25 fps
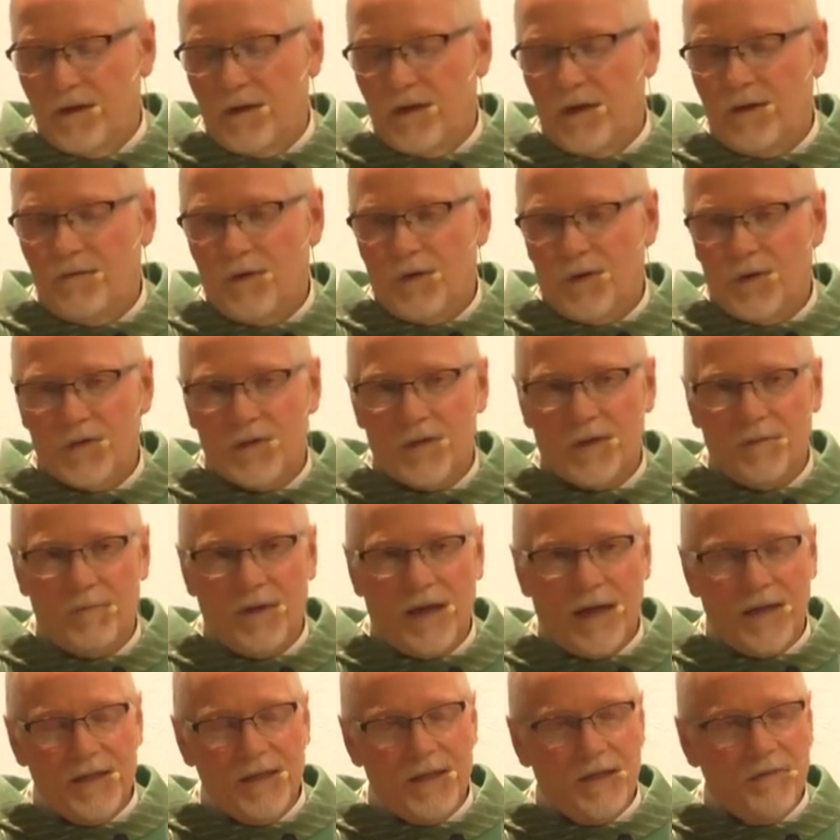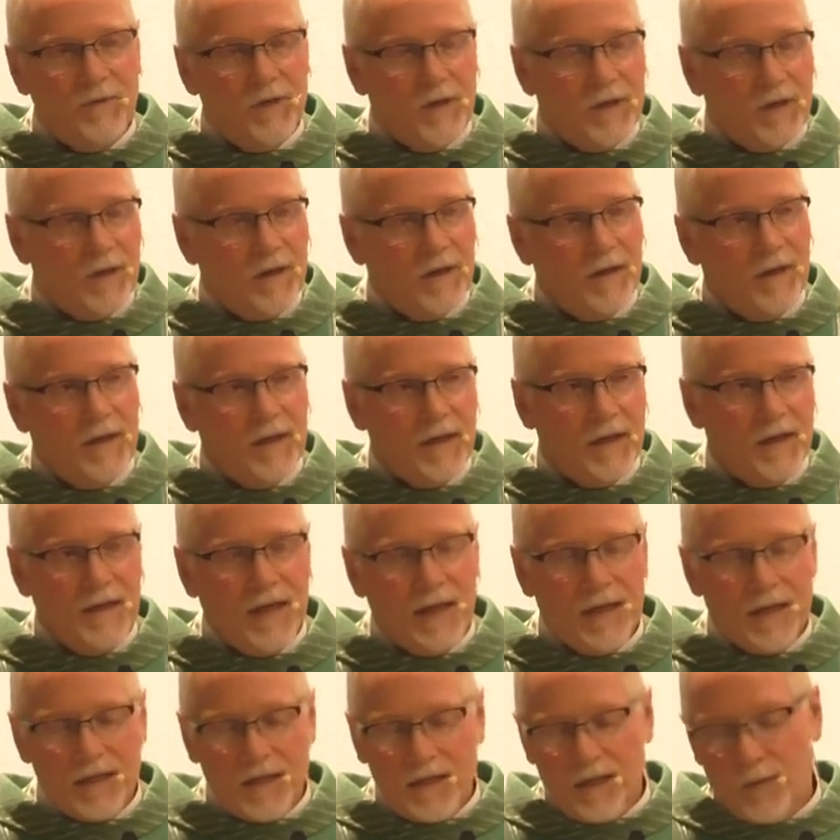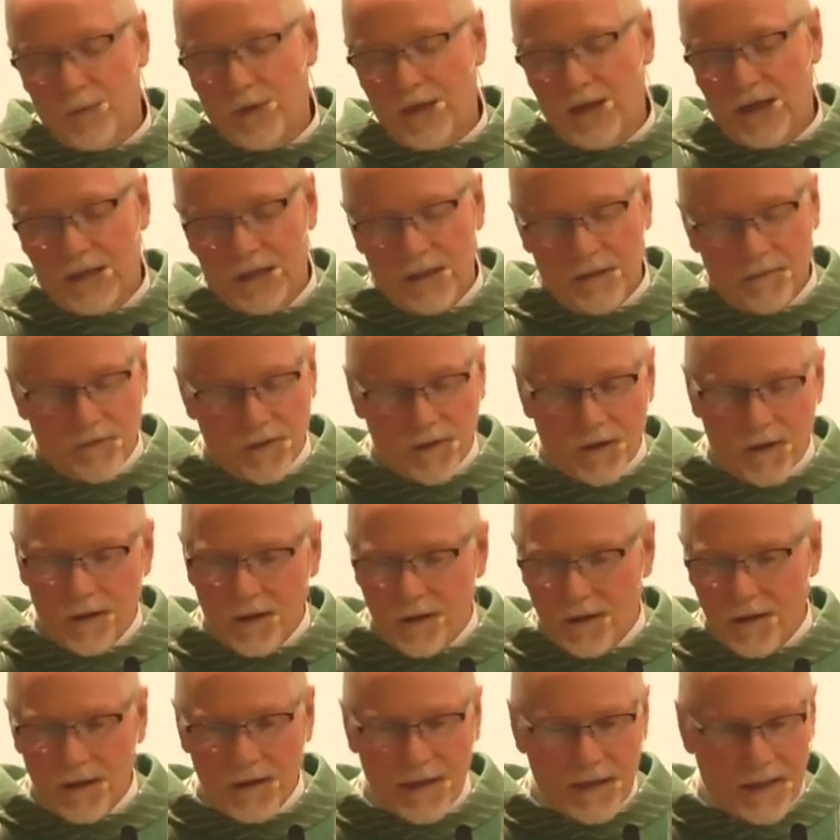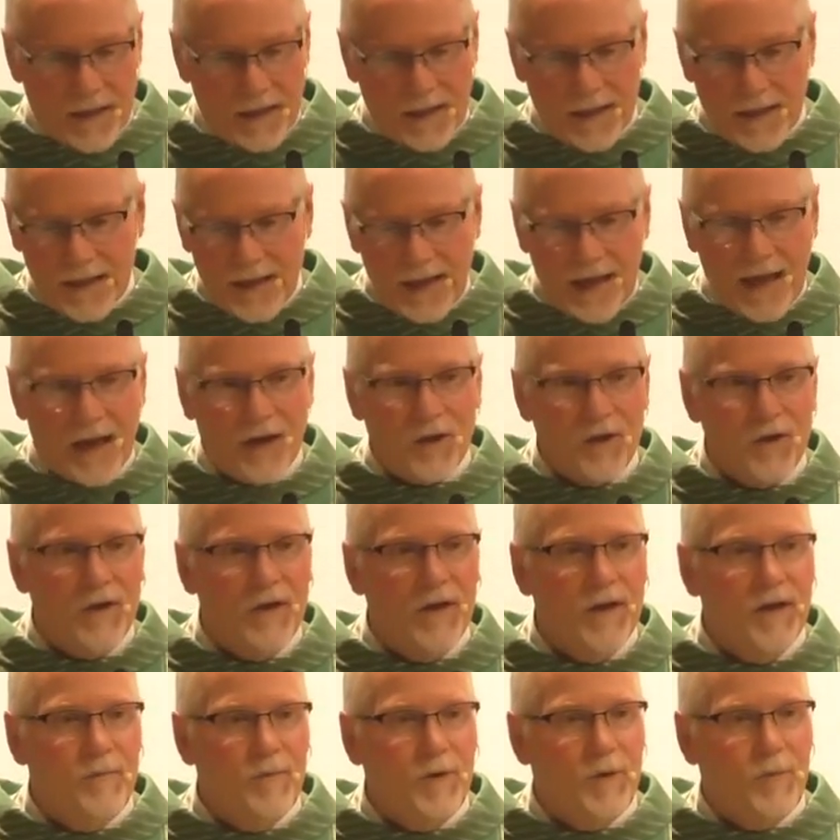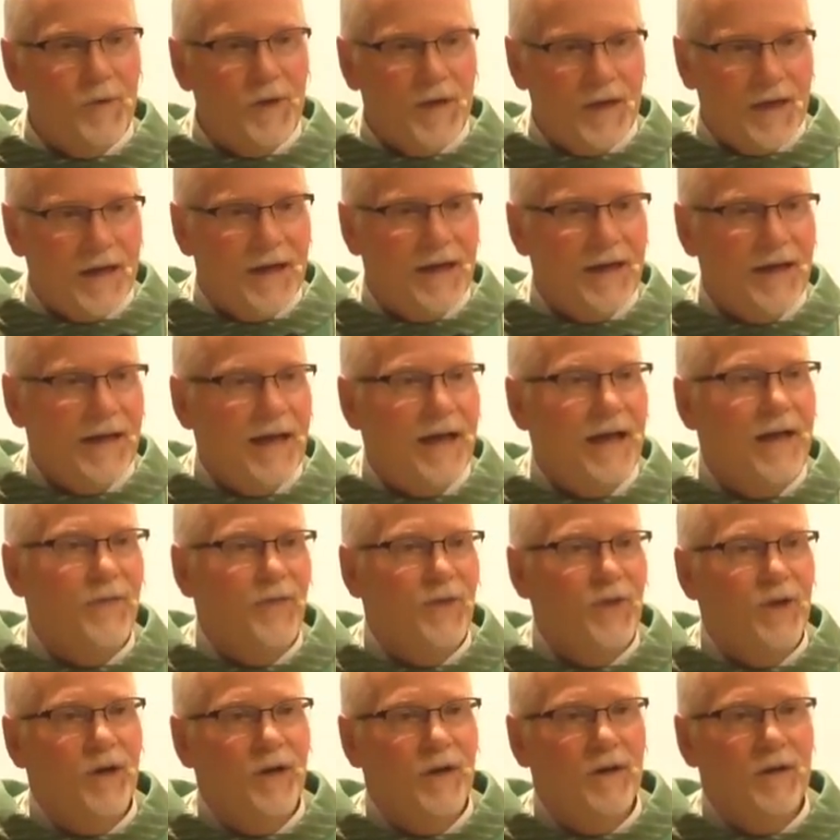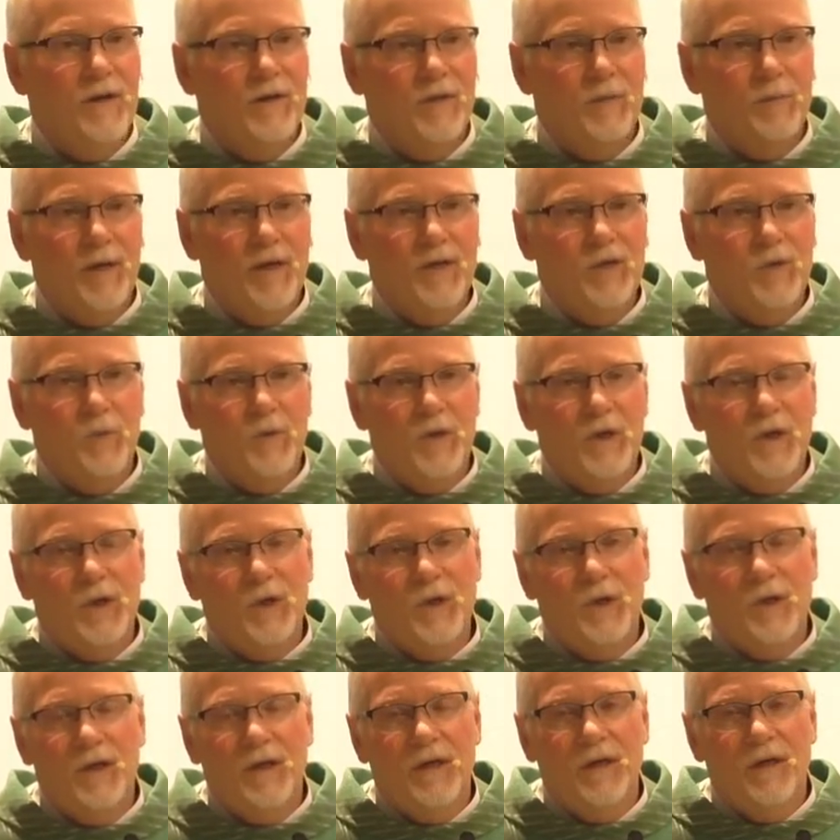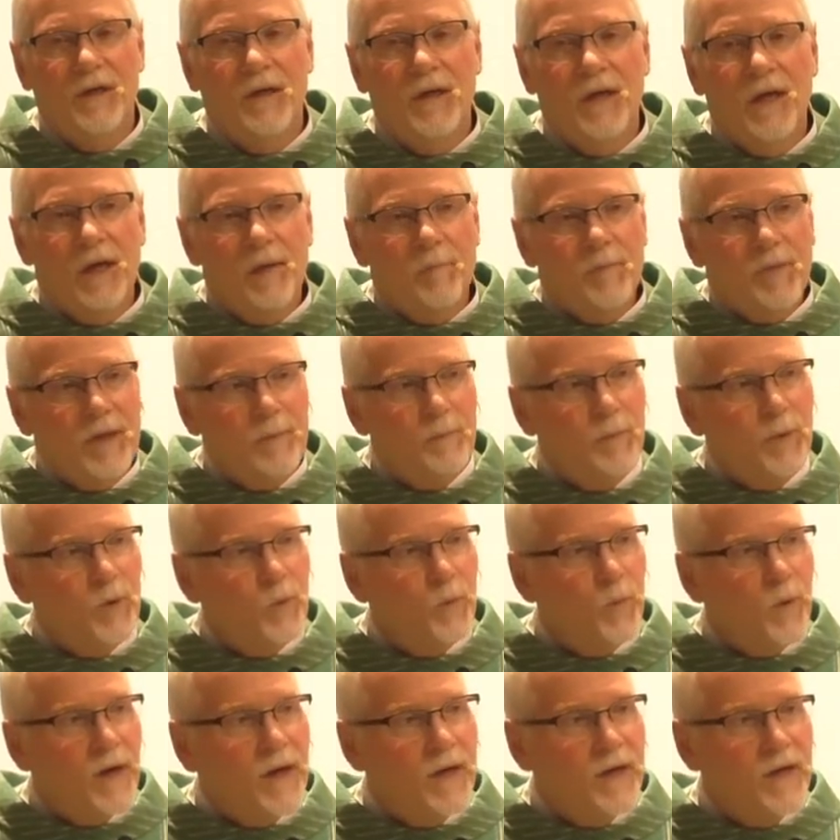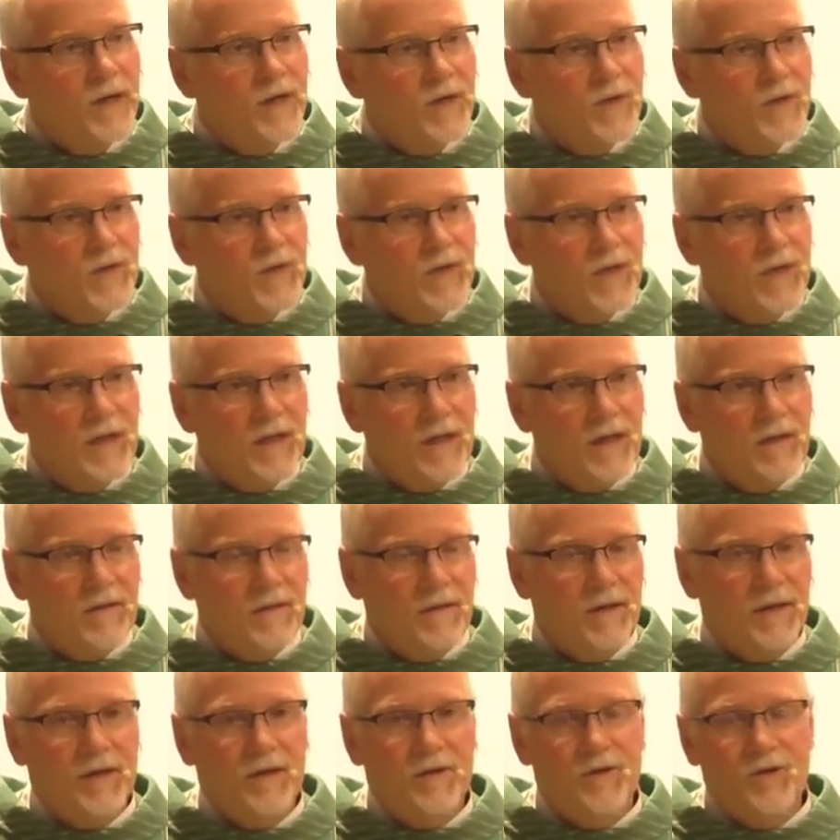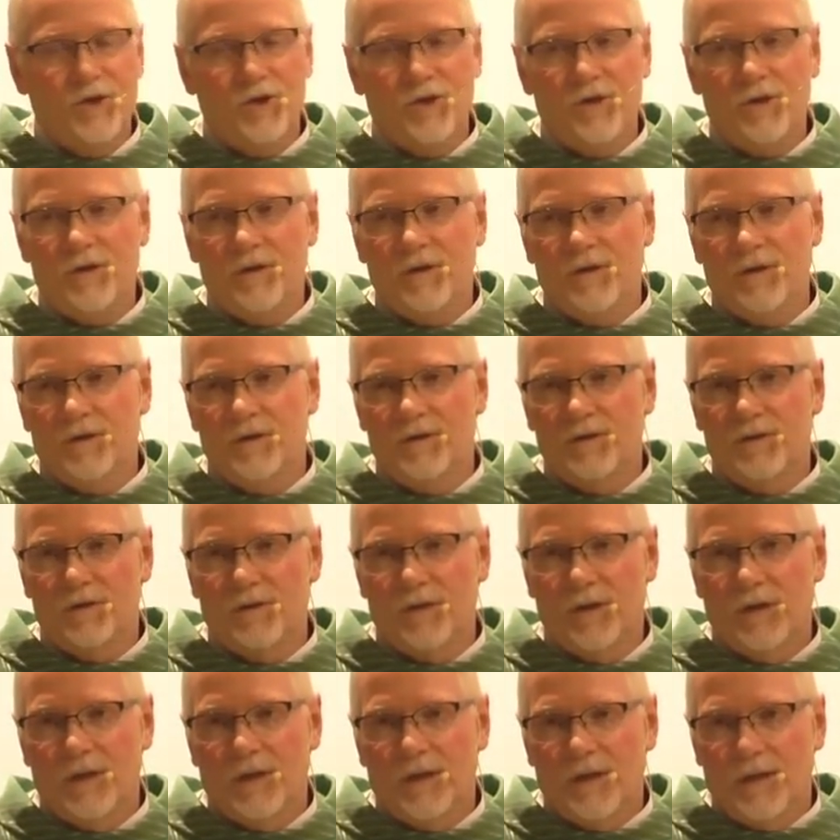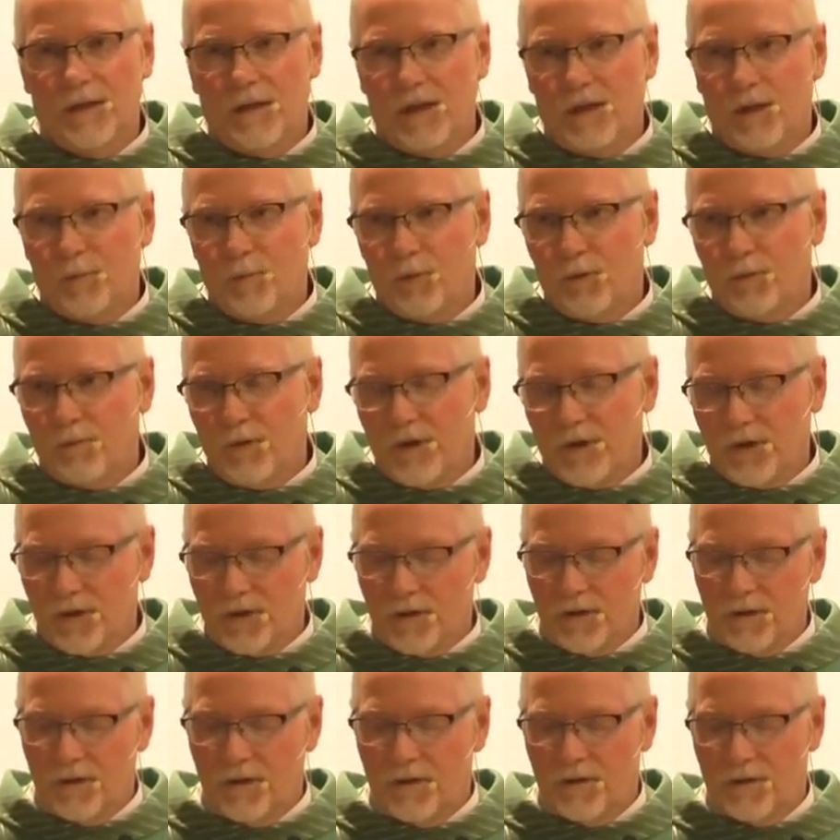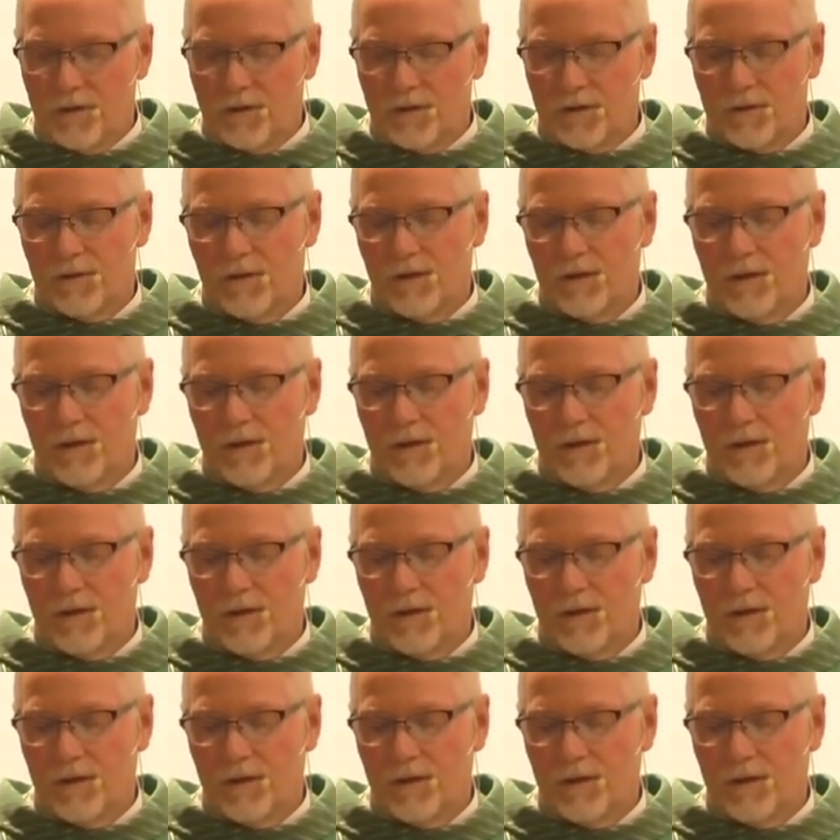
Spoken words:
Even though some had difficulty connecting, we had difficulty getting it out. But we got it out there as best we could. People wanted to see their church, their parishioners,